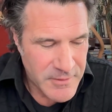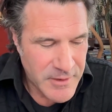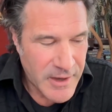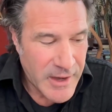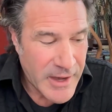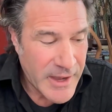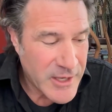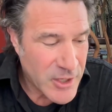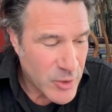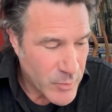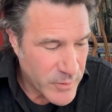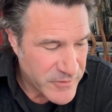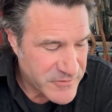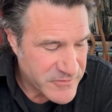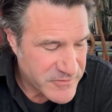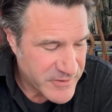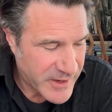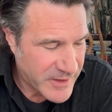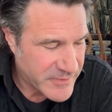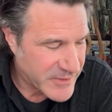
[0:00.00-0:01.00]
I always
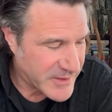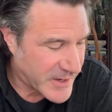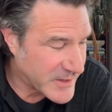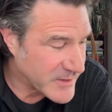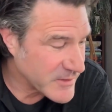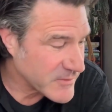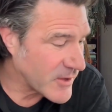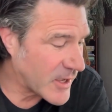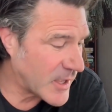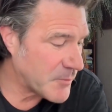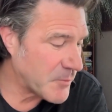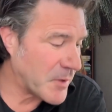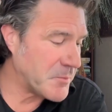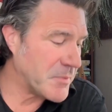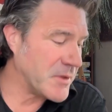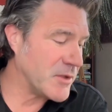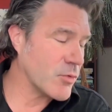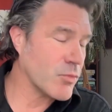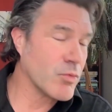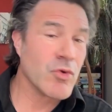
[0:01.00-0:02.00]
say that anytime I'm
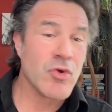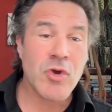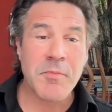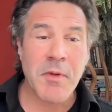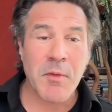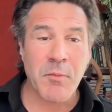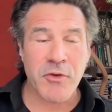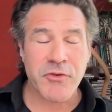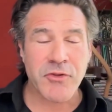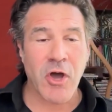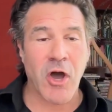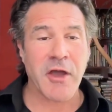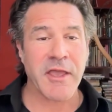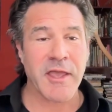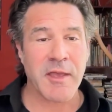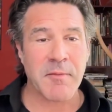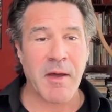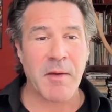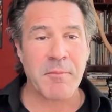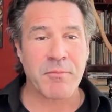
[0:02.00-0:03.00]
in a room and we're
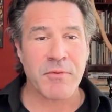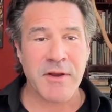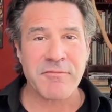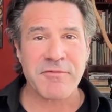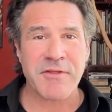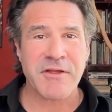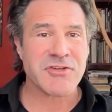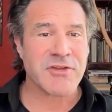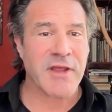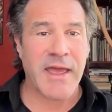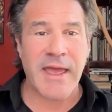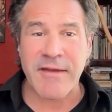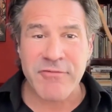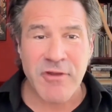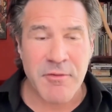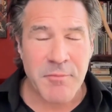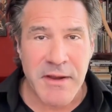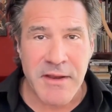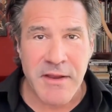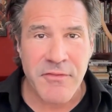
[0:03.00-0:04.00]
talking about privilege,
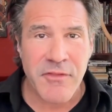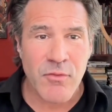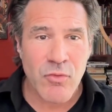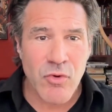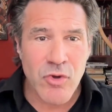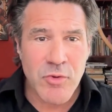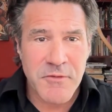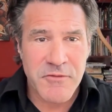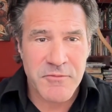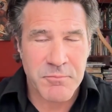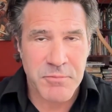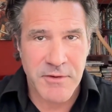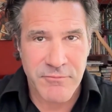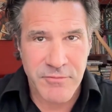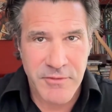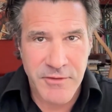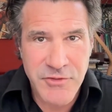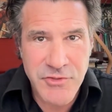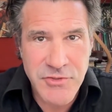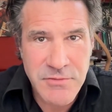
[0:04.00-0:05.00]
everybody in the room is
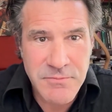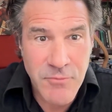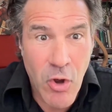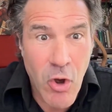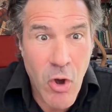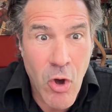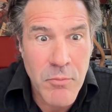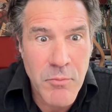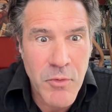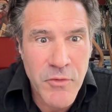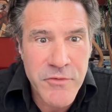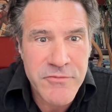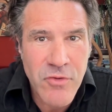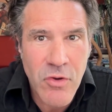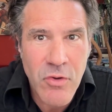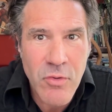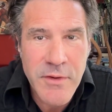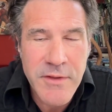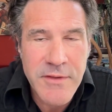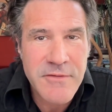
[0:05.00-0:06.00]
privileged, almost
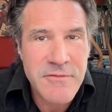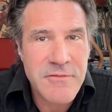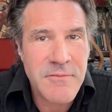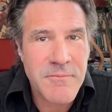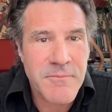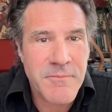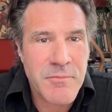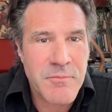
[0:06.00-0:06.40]
always,